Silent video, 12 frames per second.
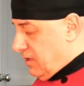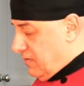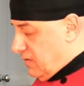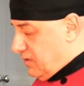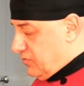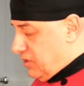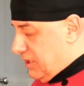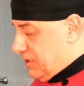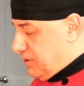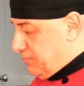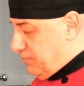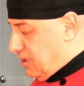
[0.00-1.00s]
then the
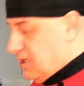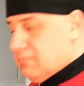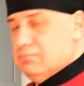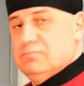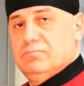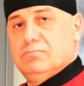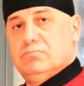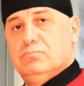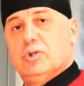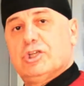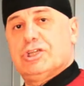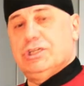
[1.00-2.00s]
rice become
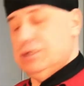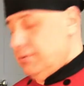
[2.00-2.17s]
mushy.